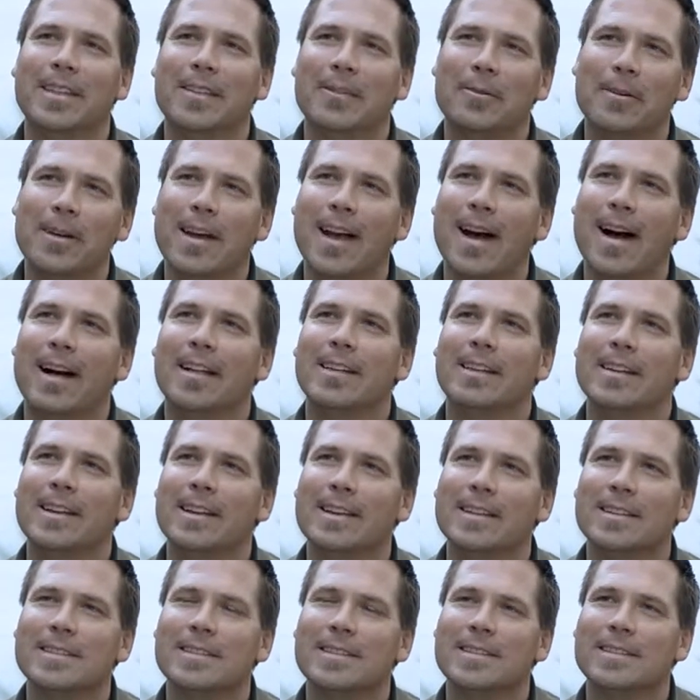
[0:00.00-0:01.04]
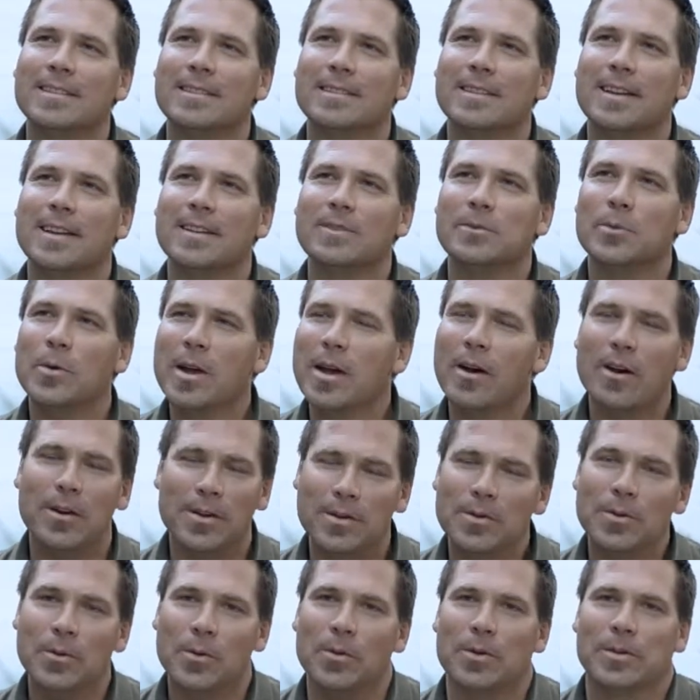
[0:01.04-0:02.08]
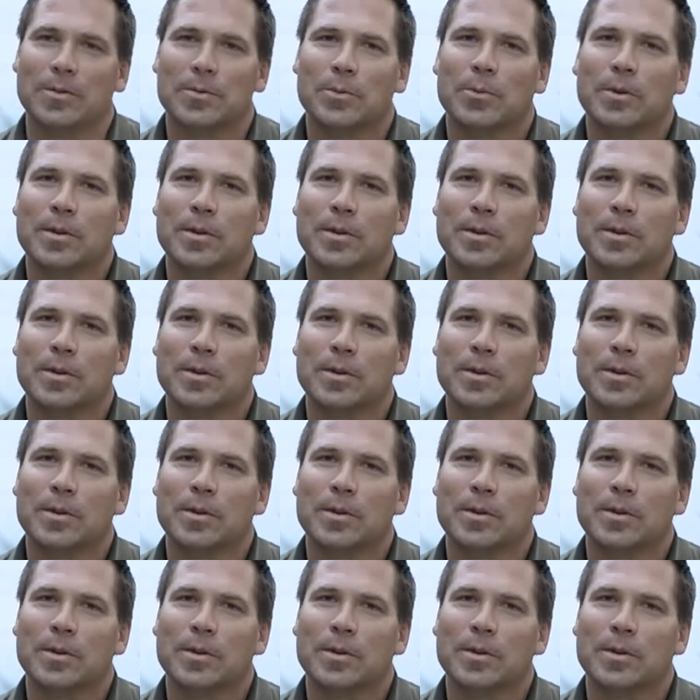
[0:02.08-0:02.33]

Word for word: the reality is, is, is we are tools.